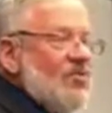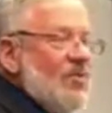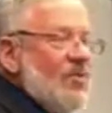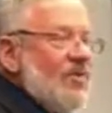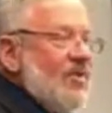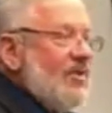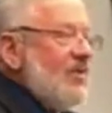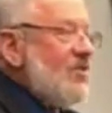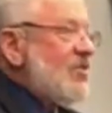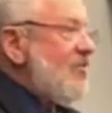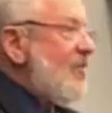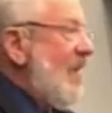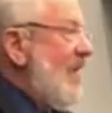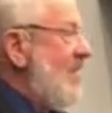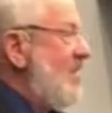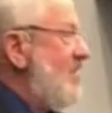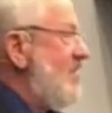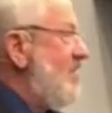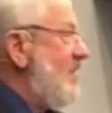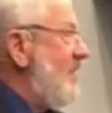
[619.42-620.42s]
within a
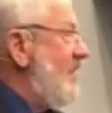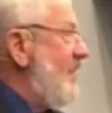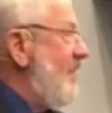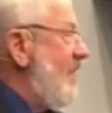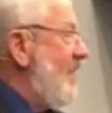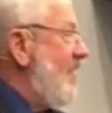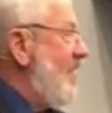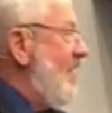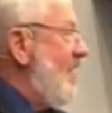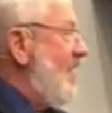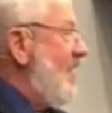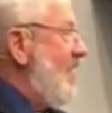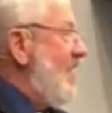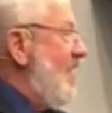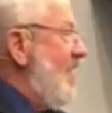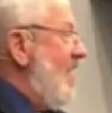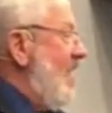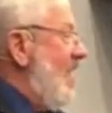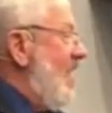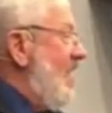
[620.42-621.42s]
space of
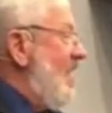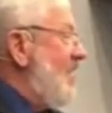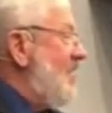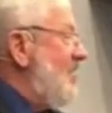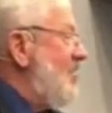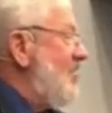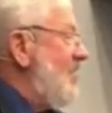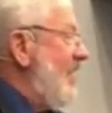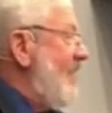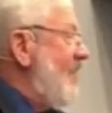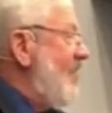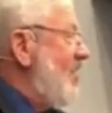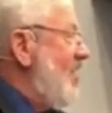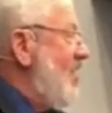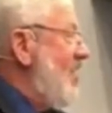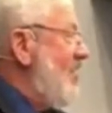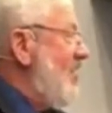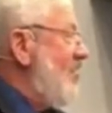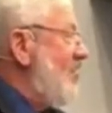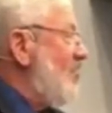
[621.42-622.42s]

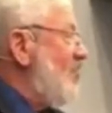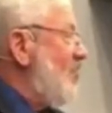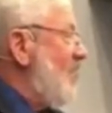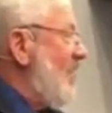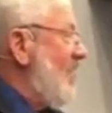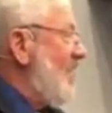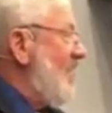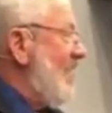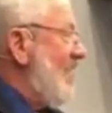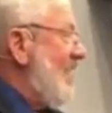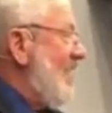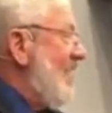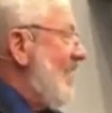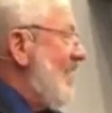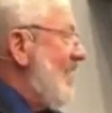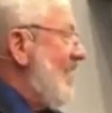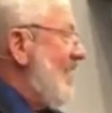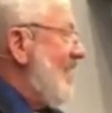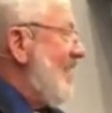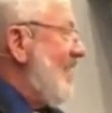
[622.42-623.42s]
7 years within